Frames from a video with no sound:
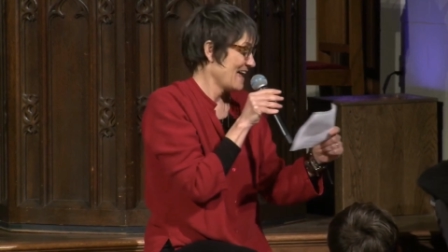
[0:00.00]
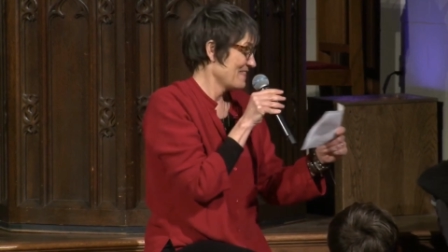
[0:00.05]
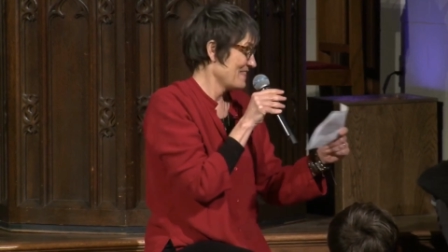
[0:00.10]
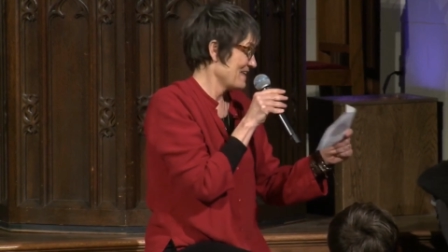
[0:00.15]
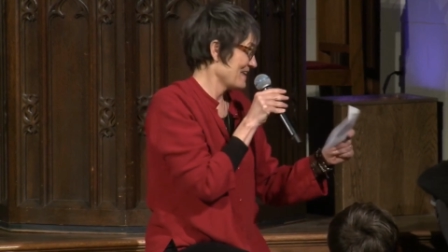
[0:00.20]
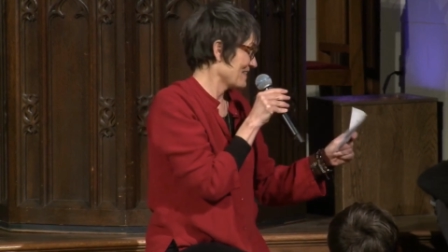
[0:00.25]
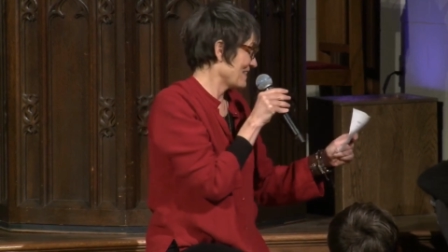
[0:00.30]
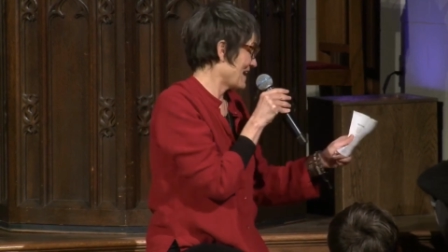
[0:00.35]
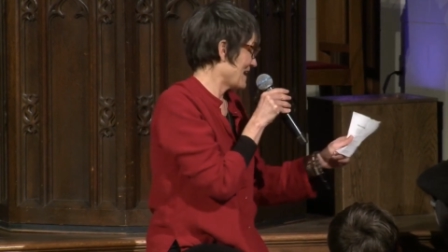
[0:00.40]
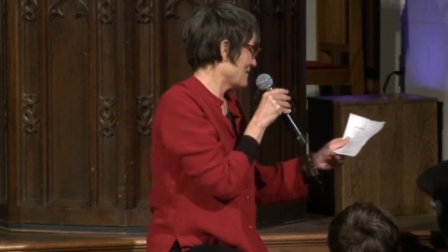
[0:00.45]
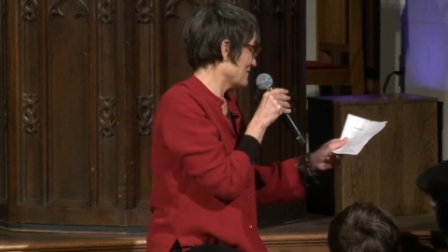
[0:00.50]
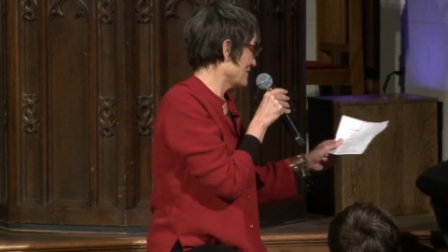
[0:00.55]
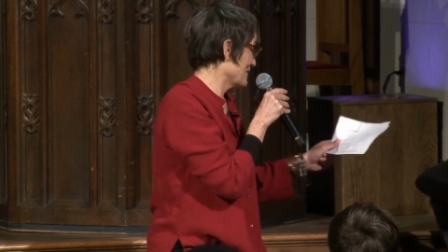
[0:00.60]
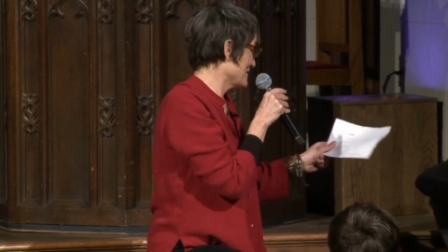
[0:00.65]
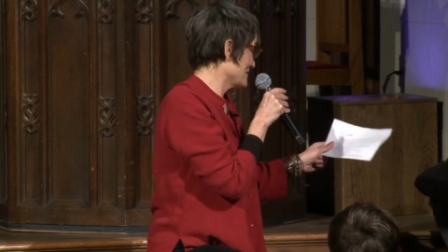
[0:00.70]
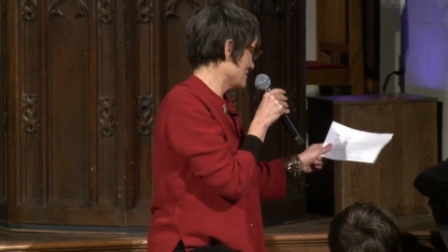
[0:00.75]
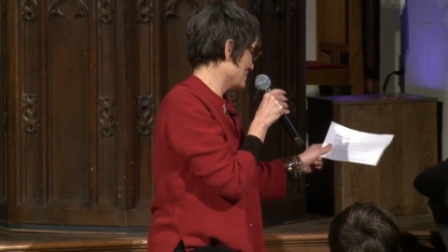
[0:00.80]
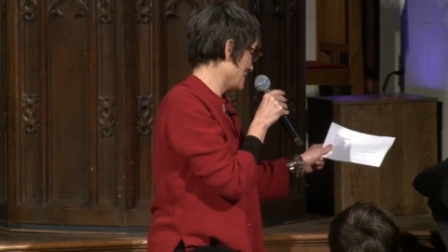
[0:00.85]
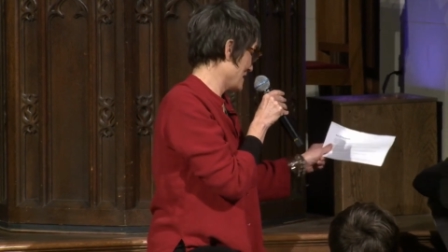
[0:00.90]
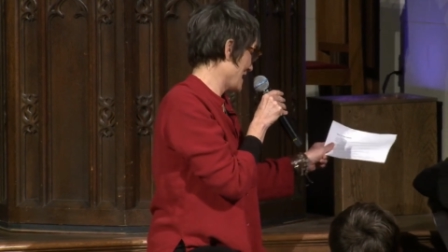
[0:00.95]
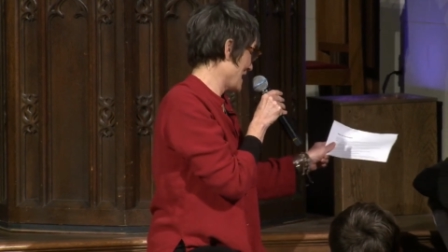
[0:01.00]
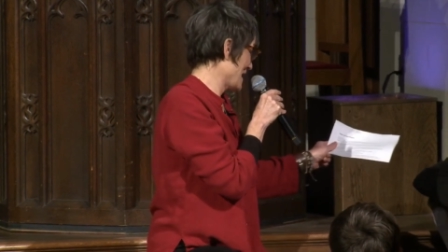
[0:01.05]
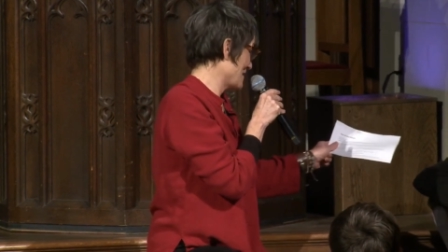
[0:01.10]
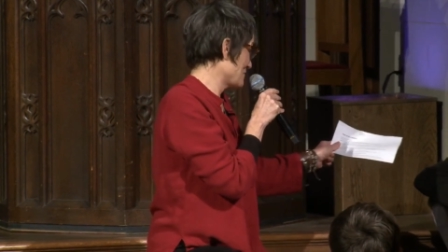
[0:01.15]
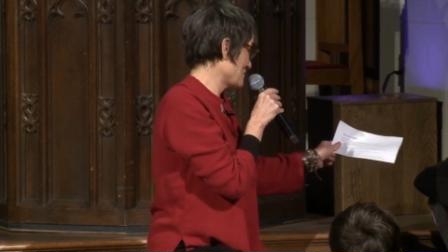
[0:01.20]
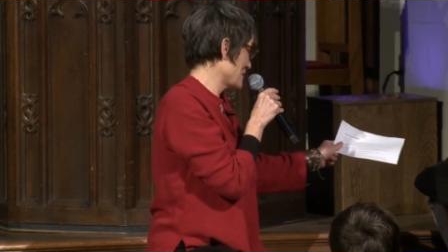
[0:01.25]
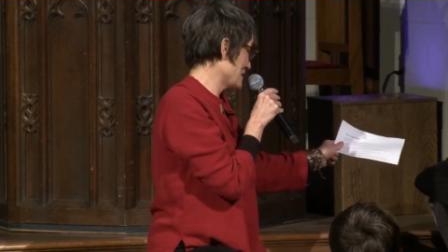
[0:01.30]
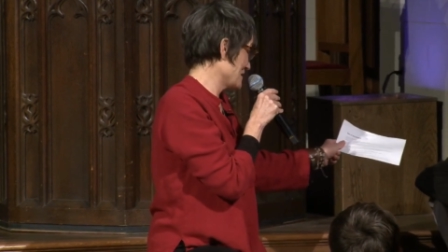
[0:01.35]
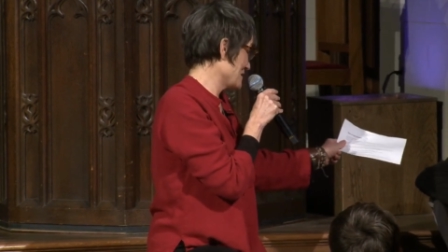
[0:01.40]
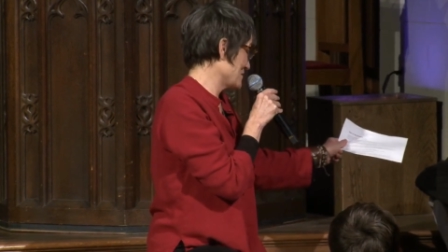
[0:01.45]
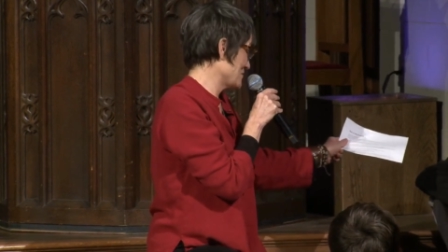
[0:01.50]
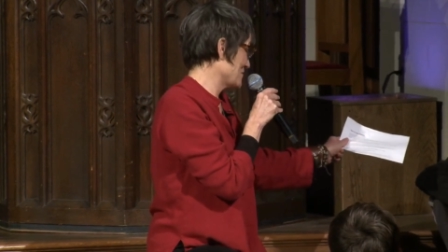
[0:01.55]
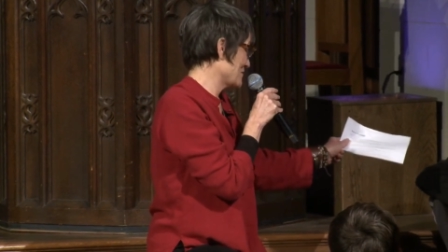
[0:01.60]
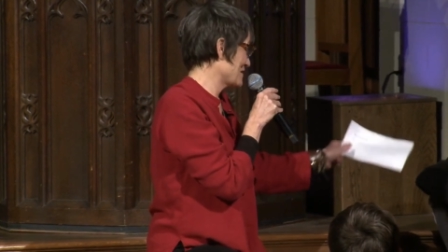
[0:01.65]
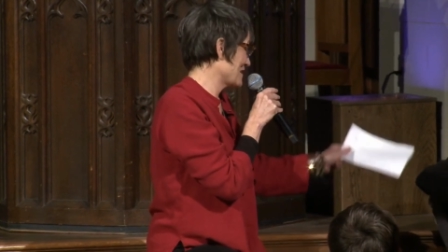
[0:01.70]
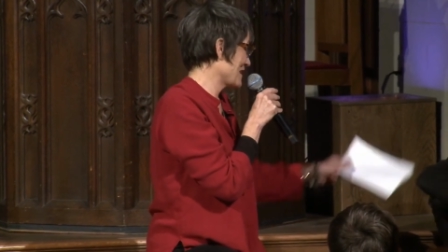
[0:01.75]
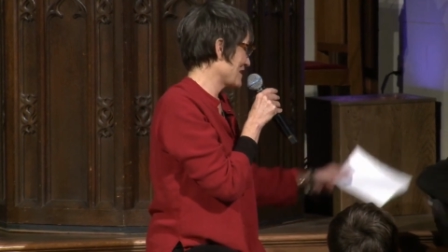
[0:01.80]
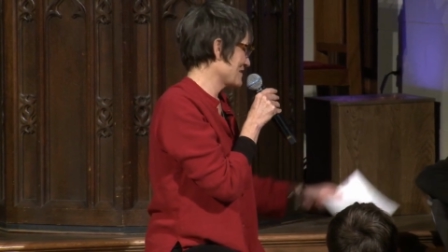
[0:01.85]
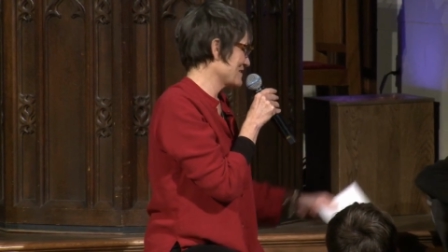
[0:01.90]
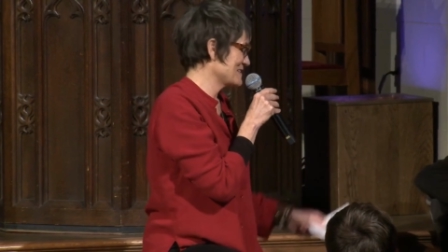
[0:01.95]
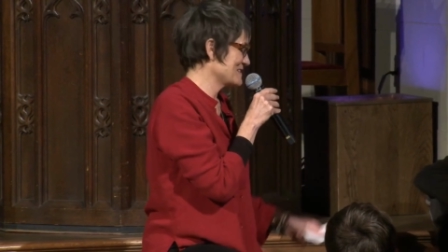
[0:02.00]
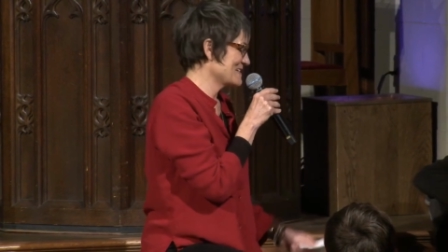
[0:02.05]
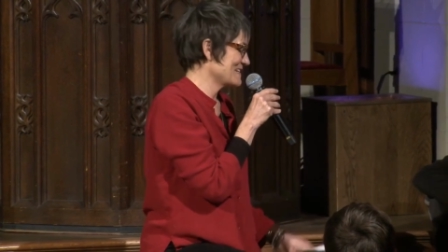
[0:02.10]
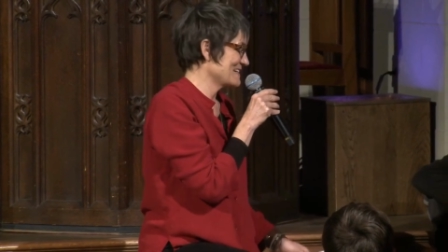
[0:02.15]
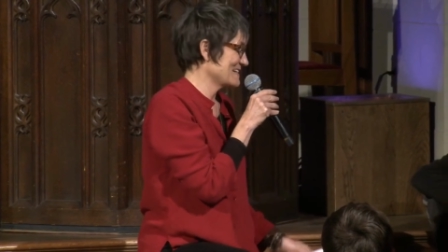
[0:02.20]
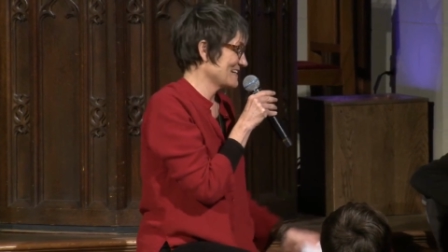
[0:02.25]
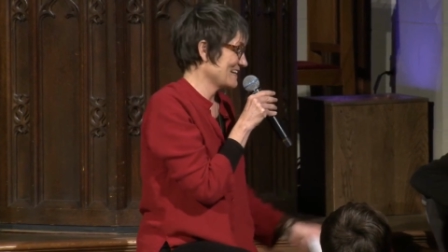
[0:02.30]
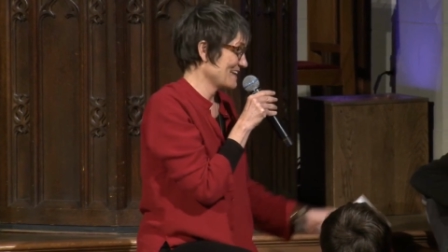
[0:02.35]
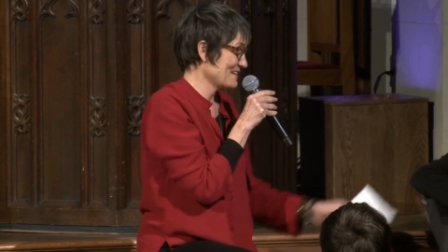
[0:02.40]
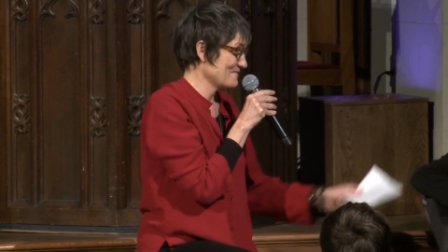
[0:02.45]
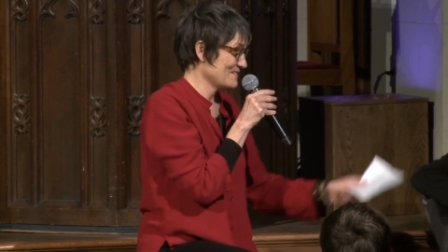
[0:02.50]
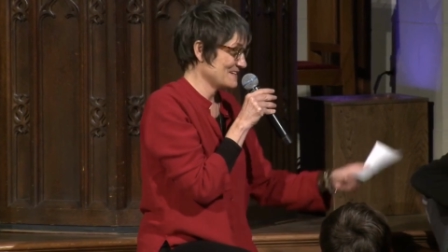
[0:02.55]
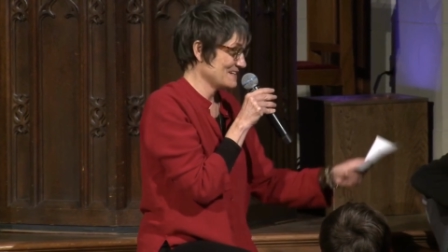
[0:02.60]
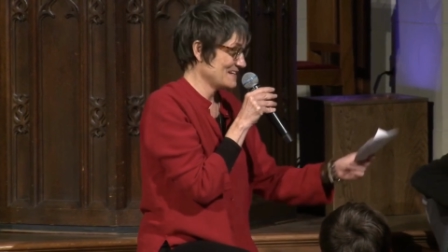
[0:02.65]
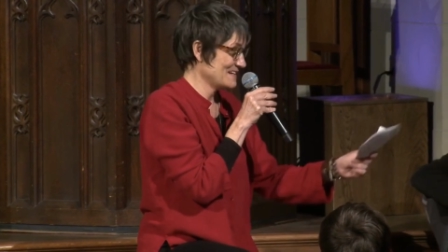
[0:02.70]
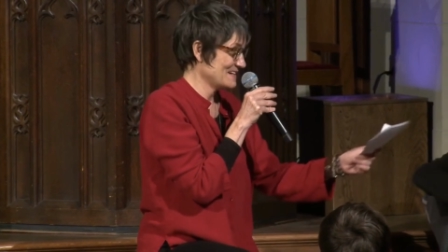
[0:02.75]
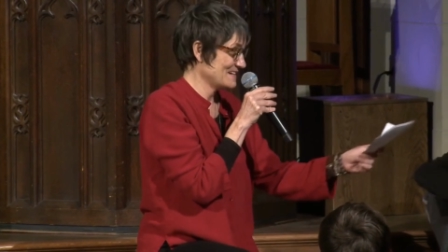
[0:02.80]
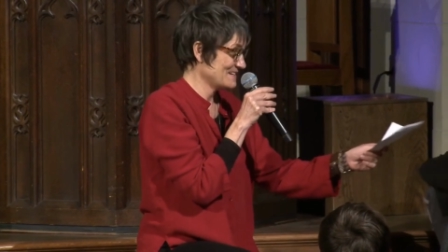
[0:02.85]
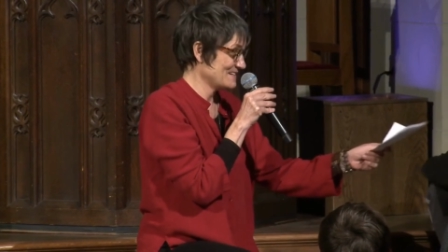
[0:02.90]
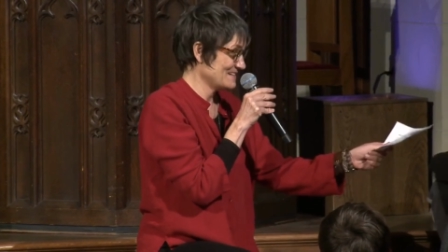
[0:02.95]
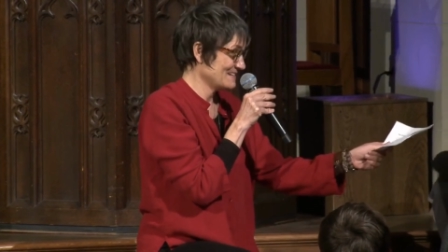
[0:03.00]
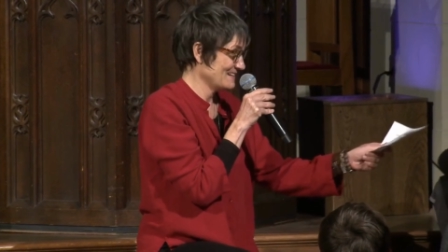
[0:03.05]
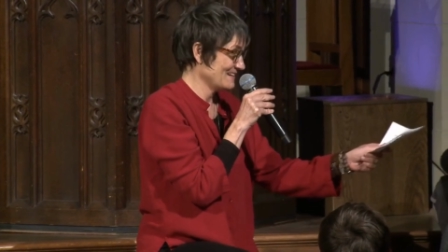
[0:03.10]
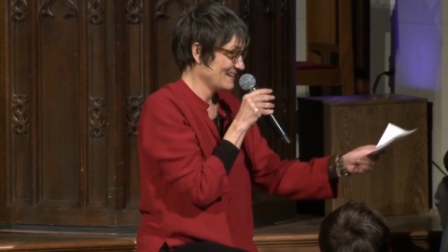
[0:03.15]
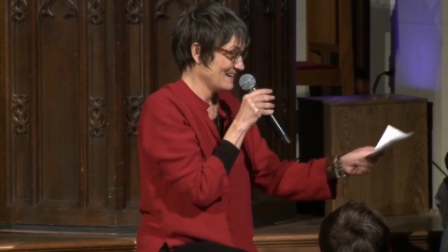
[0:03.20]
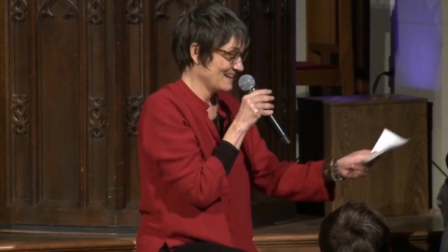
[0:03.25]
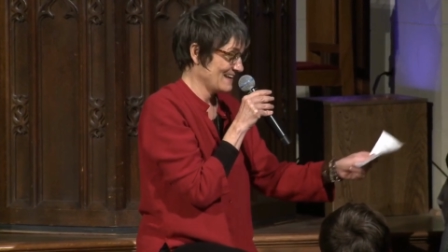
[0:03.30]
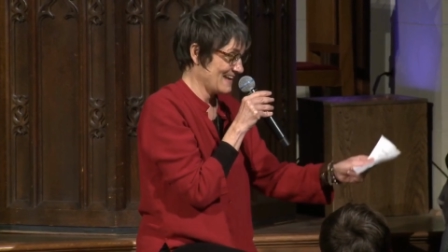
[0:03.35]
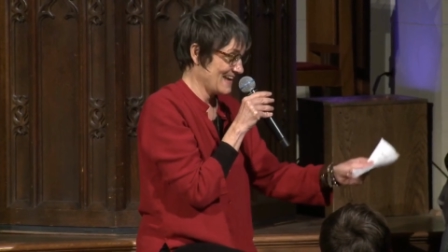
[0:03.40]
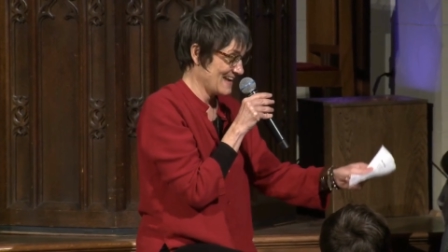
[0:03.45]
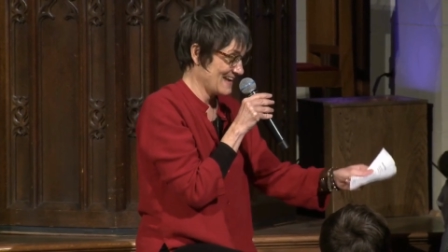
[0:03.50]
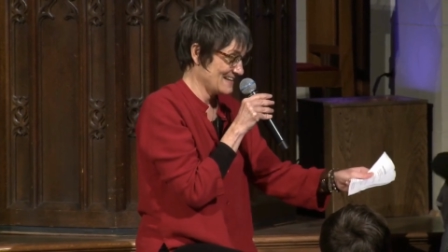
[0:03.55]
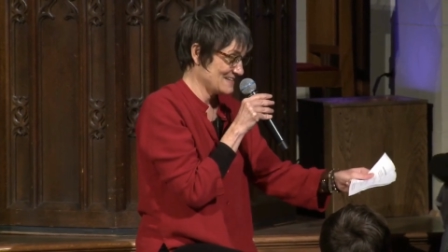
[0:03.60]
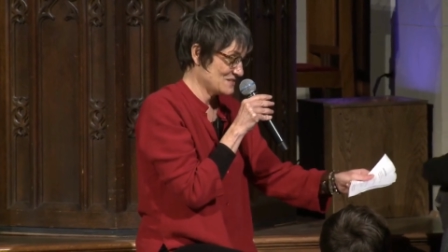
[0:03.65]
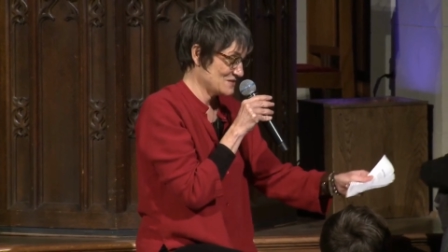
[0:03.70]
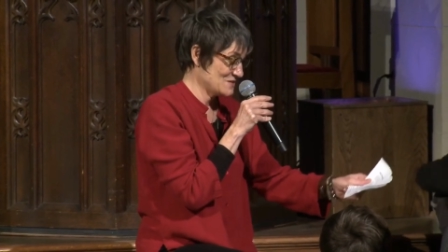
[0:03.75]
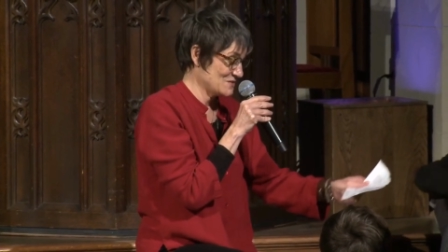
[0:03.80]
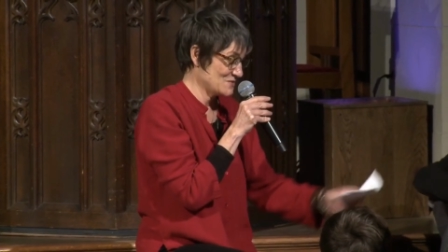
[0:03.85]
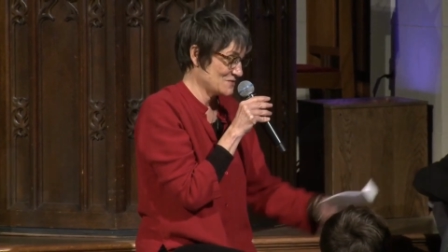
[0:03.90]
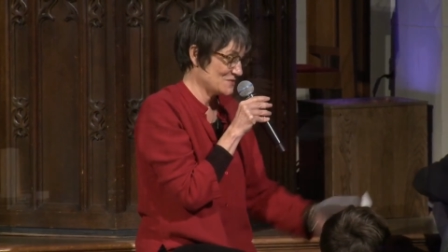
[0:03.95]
I think that was, we had one 2011 here and